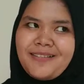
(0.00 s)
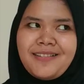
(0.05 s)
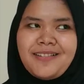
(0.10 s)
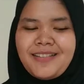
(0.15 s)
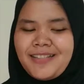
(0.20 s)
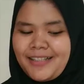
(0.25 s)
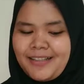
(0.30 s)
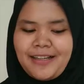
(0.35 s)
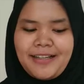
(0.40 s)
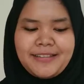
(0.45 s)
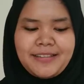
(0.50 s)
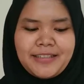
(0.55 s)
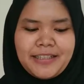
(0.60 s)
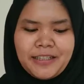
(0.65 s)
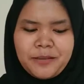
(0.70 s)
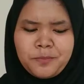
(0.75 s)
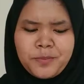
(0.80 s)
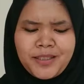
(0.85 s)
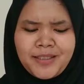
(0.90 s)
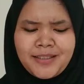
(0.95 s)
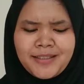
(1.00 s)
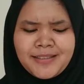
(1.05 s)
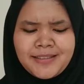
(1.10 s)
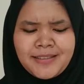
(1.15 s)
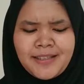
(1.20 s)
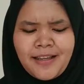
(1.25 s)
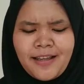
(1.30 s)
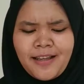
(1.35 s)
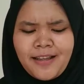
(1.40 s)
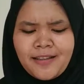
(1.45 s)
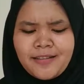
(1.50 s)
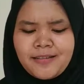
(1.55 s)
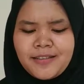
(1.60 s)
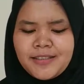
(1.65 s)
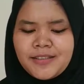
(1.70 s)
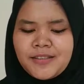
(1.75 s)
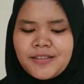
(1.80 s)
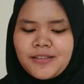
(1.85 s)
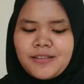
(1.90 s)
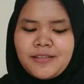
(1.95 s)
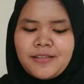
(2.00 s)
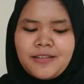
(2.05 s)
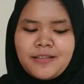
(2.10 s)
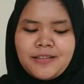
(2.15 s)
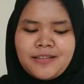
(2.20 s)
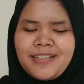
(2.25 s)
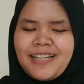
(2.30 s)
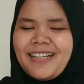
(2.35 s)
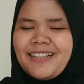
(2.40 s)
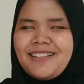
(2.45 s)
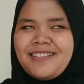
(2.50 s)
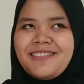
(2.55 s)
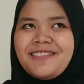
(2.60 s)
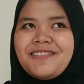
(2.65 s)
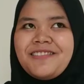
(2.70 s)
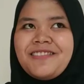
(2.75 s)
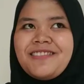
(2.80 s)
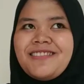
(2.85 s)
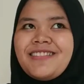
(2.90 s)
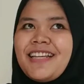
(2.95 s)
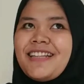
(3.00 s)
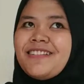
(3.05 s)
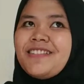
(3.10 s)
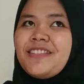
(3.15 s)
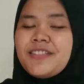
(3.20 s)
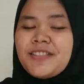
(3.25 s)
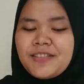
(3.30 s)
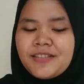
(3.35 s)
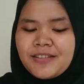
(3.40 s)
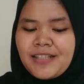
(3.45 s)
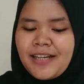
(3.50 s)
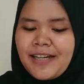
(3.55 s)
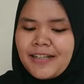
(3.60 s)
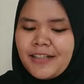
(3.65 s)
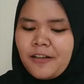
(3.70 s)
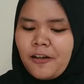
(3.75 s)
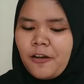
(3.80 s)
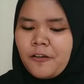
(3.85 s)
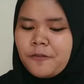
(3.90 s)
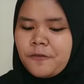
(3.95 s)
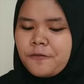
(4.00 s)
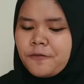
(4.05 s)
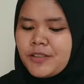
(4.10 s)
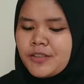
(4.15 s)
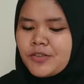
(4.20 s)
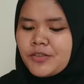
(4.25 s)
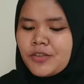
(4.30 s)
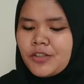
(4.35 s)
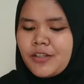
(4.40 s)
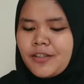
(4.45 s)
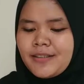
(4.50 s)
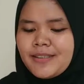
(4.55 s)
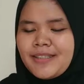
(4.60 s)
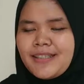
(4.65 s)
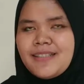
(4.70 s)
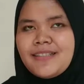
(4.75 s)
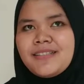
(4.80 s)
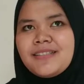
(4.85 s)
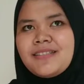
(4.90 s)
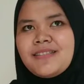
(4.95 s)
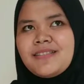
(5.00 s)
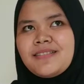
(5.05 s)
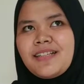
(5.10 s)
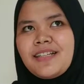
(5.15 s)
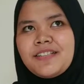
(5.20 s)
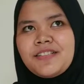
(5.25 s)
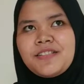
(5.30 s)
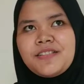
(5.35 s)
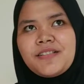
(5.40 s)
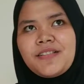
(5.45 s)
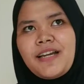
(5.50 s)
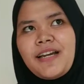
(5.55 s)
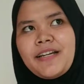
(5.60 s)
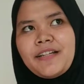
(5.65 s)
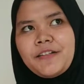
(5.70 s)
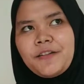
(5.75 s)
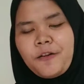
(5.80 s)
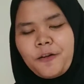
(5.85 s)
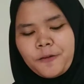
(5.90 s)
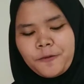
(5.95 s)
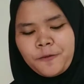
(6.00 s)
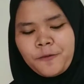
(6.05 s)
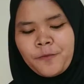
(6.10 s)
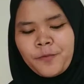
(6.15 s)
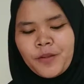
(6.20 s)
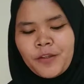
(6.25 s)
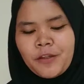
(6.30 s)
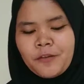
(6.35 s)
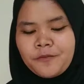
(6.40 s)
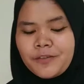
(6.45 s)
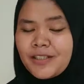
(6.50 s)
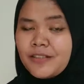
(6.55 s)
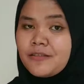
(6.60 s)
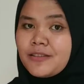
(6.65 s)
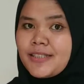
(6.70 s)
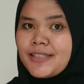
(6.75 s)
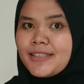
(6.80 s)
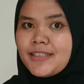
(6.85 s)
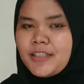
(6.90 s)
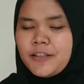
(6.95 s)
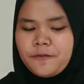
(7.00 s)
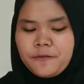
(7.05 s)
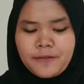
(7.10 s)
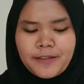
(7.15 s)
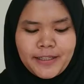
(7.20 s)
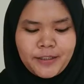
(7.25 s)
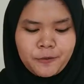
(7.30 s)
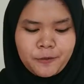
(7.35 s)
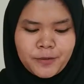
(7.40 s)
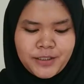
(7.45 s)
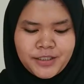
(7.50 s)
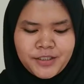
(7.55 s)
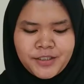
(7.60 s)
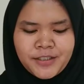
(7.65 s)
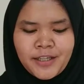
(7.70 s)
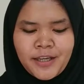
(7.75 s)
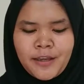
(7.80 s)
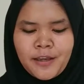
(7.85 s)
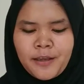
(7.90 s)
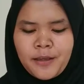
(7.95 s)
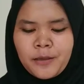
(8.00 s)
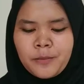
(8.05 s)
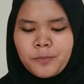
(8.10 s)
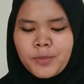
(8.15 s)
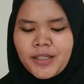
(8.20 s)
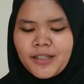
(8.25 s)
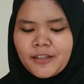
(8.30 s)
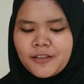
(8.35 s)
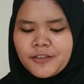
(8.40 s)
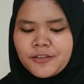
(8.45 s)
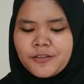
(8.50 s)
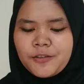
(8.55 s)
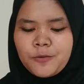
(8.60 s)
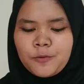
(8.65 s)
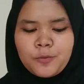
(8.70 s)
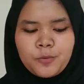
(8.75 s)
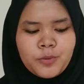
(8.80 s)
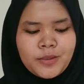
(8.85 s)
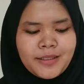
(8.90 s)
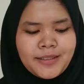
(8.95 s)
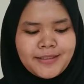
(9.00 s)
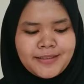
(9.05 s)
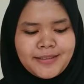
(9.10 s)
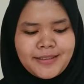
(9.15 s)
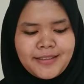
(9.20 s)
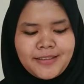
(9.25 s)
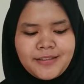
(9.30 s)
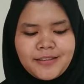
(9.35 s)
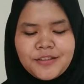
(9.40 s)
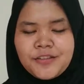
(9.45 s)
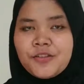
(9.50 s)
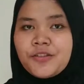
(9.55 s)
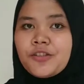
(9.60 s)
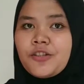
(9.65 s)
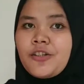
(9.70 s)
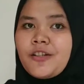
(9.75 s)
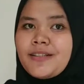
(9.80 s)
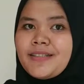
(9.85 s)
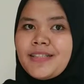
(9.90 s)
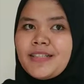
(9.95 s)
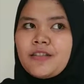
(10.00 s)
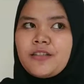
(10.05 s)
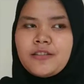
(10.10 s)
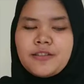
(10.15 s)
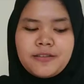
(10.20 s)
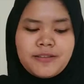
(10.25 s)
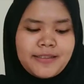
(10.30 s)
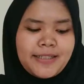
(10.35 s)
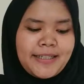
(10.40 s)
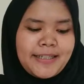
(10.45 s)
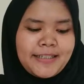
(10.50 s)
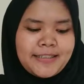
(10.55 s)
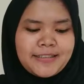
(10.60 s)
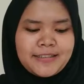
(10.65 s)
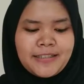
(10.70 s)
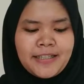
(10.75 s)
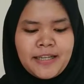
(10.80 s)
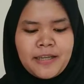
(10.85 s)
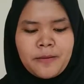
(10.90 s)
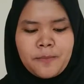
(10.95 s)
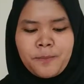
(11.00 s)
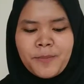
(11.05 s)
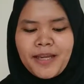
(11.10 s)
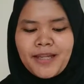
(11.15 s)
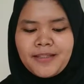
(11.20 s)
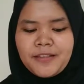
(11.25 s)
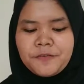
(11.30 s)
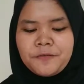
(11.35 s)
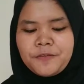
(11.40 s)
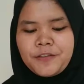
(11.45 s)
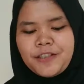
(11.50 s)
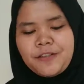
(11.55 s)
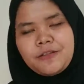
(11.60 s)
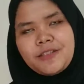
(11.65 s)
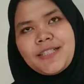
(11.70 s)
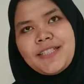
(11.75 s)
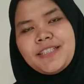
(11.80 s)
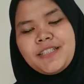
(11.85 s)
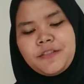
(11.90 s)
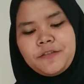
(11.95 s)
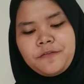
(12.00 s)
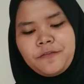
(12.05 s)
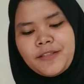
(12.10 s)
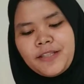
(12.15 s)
thing, I think, because then the style of the story is such kind of figurative language, because the word in the story contain many figurative